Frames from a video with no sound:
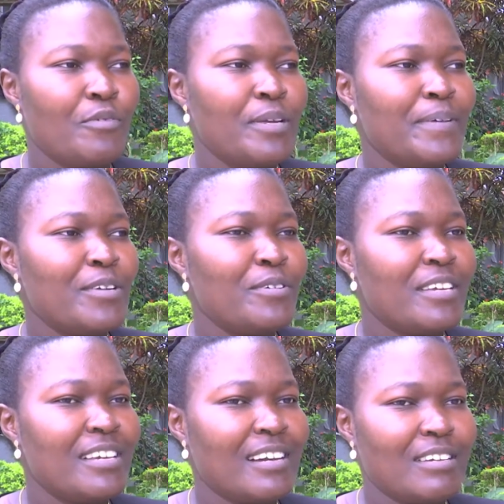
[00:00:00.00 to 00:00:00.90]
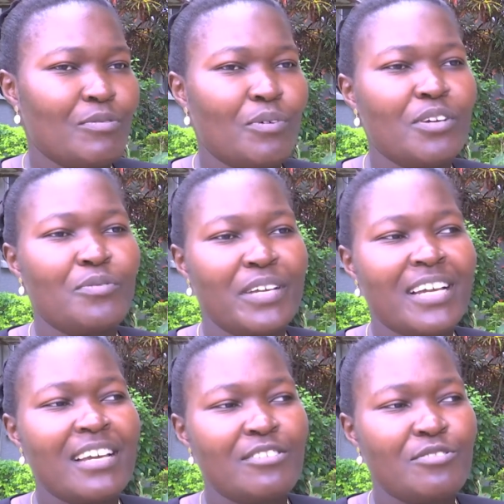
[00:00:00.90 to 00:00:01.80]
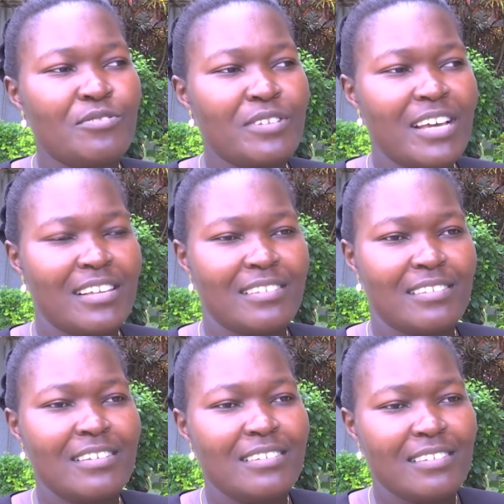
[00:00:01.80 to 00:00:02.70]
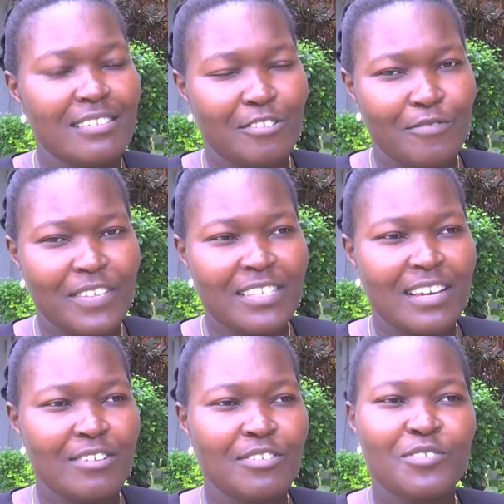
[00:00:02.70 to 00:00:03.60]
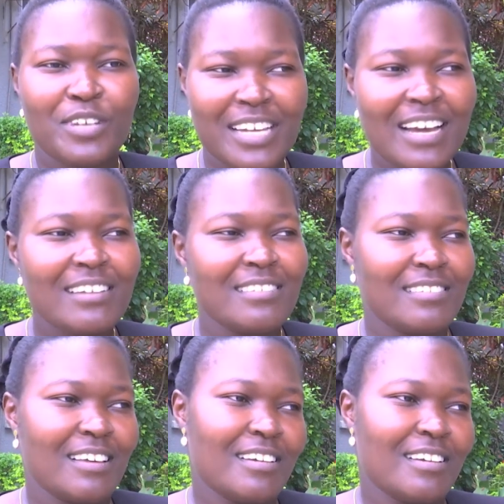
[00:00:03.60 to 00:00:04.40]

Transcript: We'll be looking at what we can do as citizens of this country to enhance